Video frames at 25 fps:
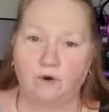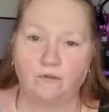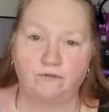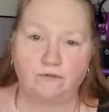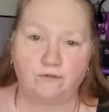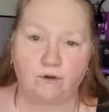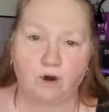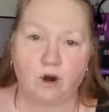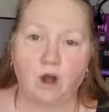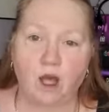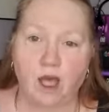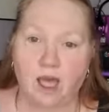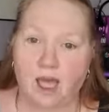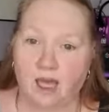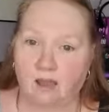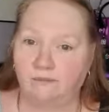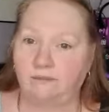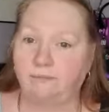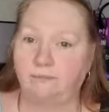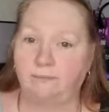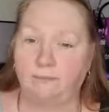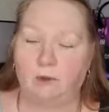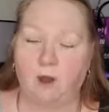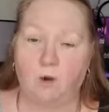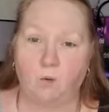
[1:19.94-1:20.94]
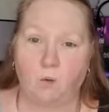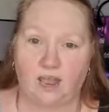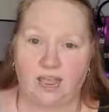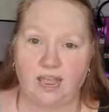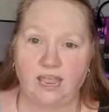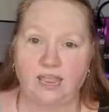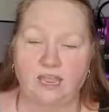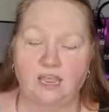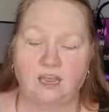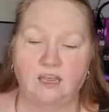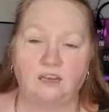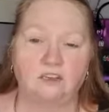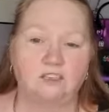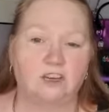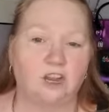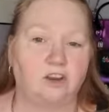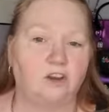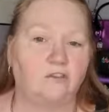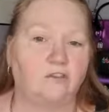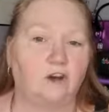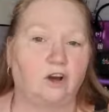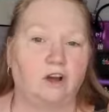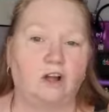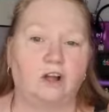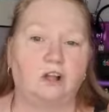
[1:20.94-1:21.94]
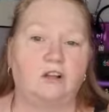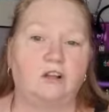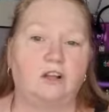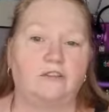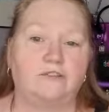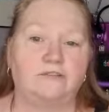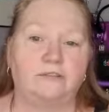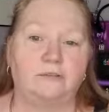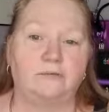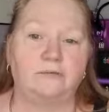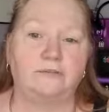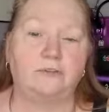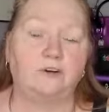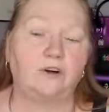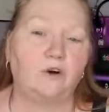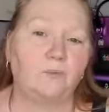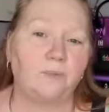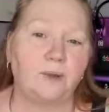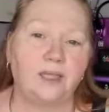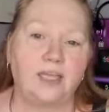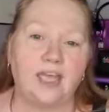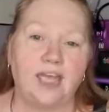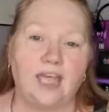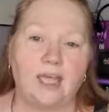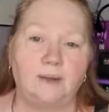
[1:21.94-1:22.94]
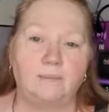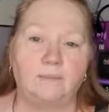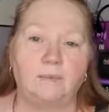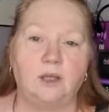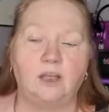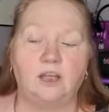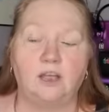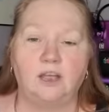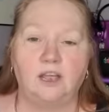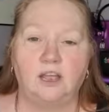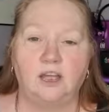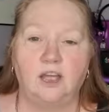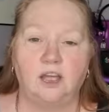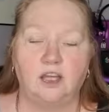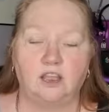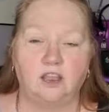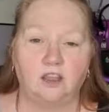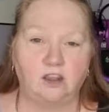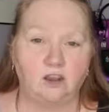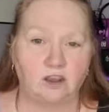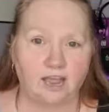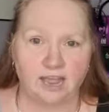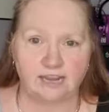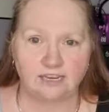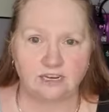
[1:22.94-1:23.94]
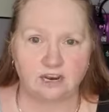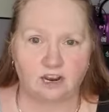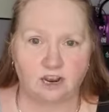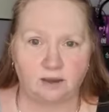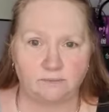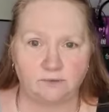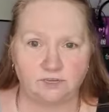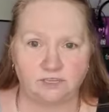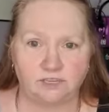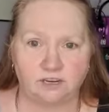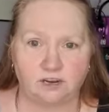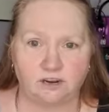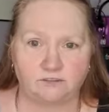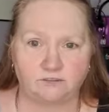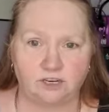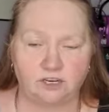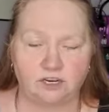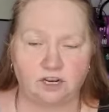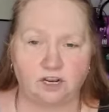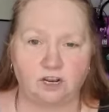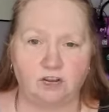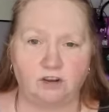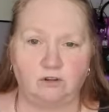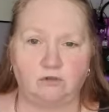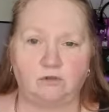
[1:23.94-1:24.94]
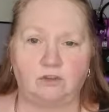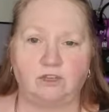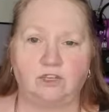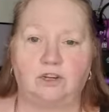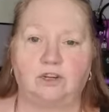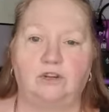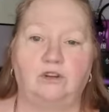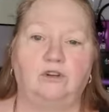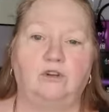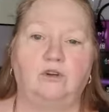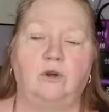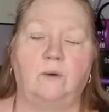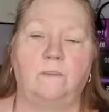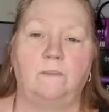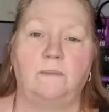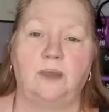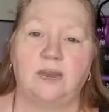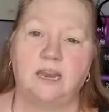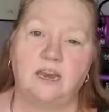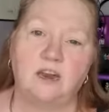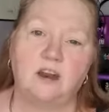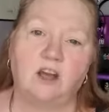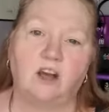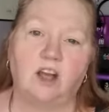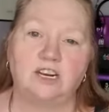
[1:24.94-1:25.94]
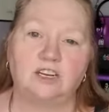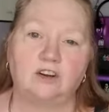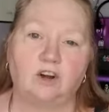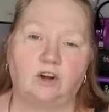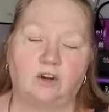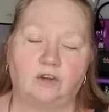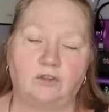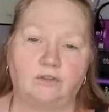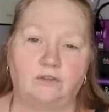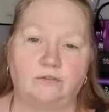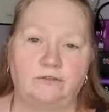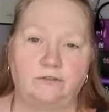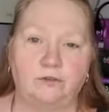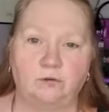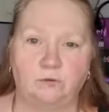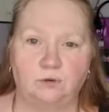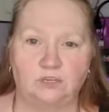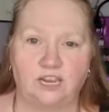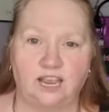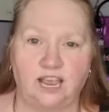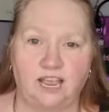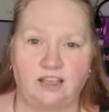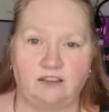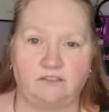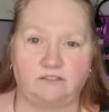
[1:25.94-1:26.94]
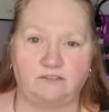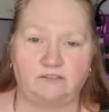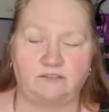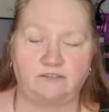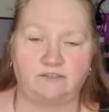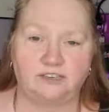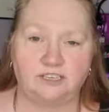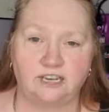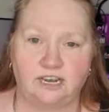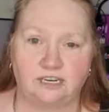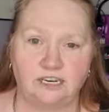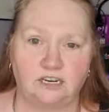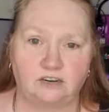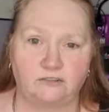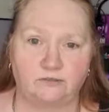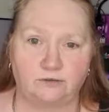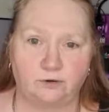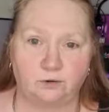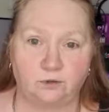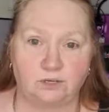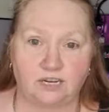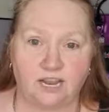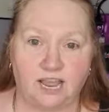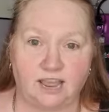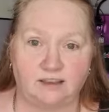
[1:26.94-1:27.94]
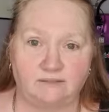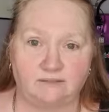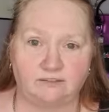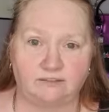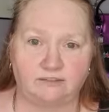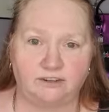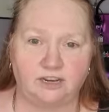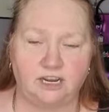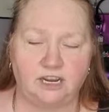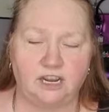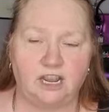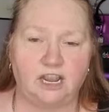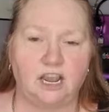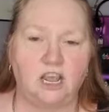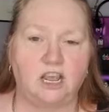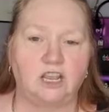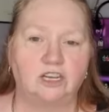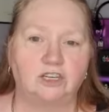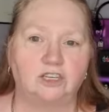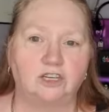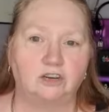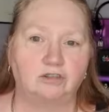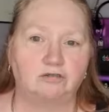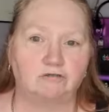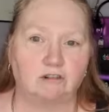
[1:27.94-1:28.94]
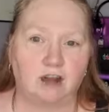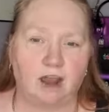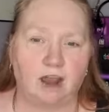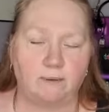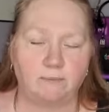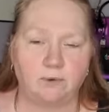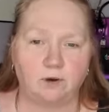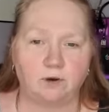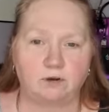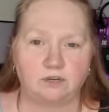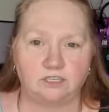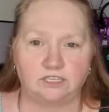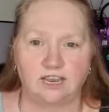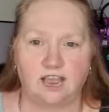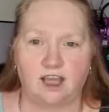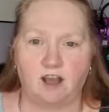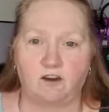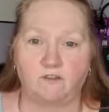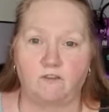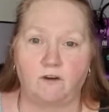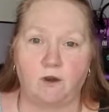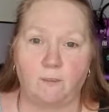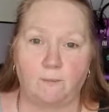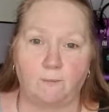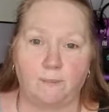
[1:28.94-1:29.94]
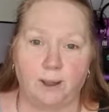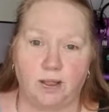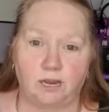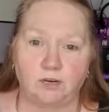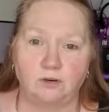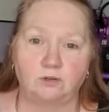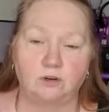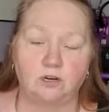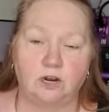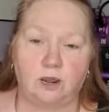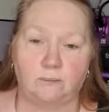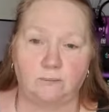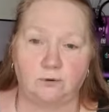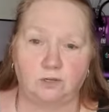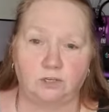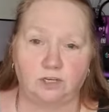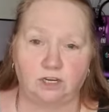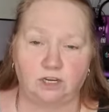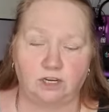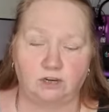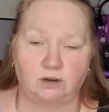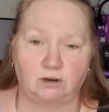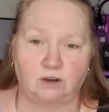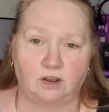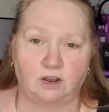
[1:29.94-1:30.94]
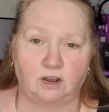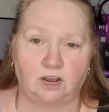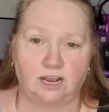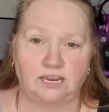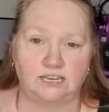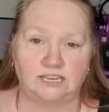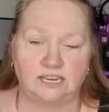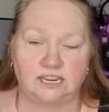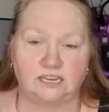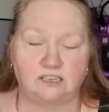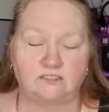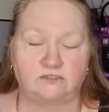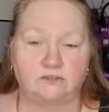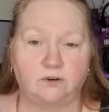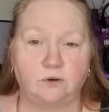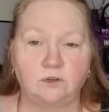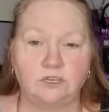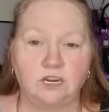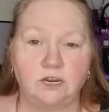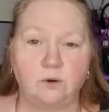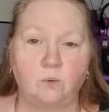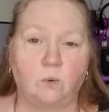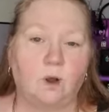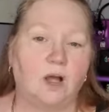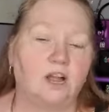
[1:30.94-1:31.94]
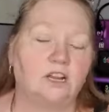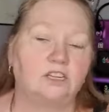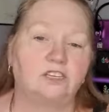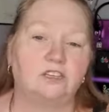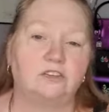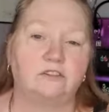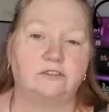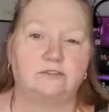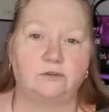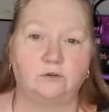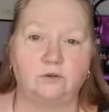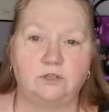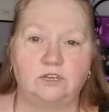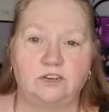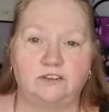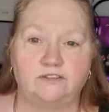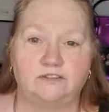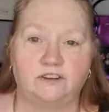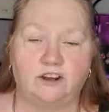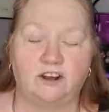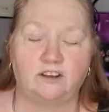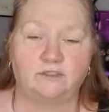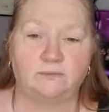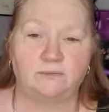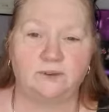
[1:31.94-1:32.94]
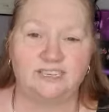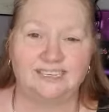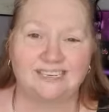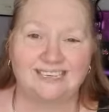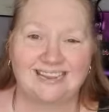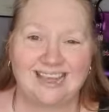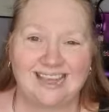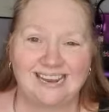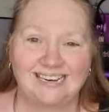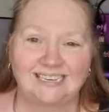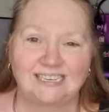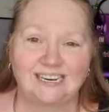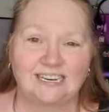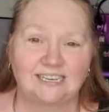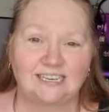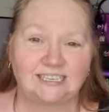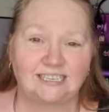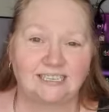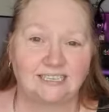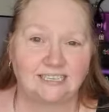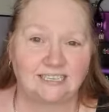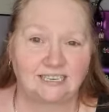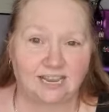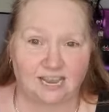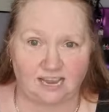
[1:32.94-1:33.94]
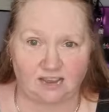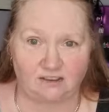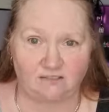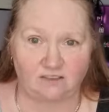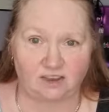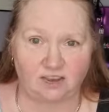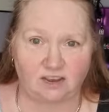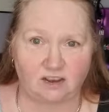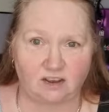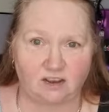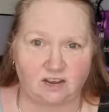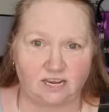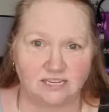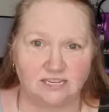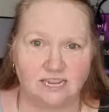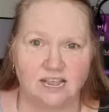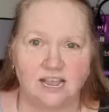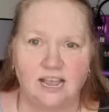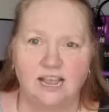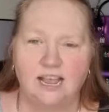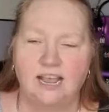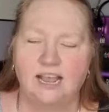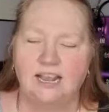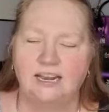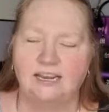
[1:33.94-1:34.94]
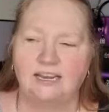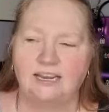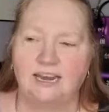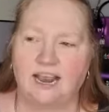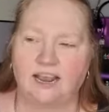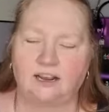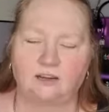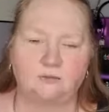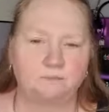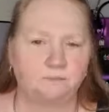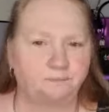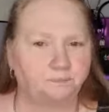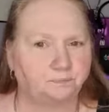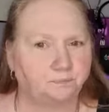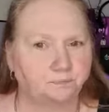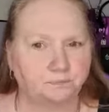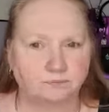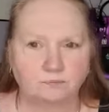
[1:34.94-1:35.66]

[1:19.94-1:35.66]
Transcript: for a week. So you've got from 4 p.m. UK time this afternoon to midnight on the 14th, Sunday the 14th, to grab yourself bundle number two, guys. It's 41 to 45% saving, guys. Now,